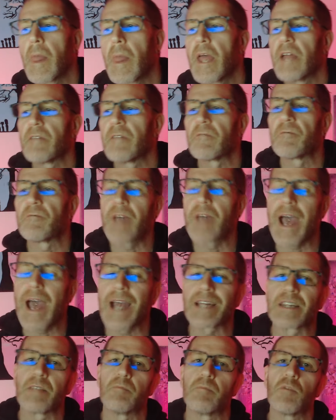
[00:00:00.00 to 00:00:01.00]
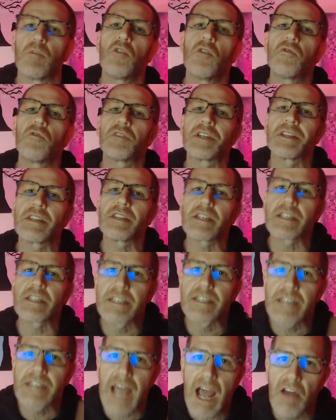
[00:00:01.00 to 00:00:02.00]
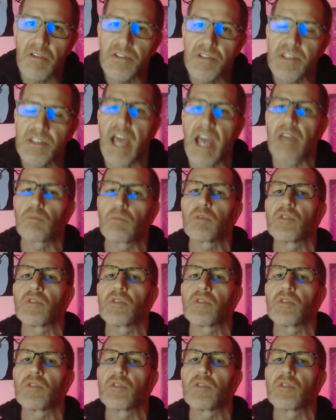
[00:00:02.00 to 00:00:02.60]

In fact, the move to the downside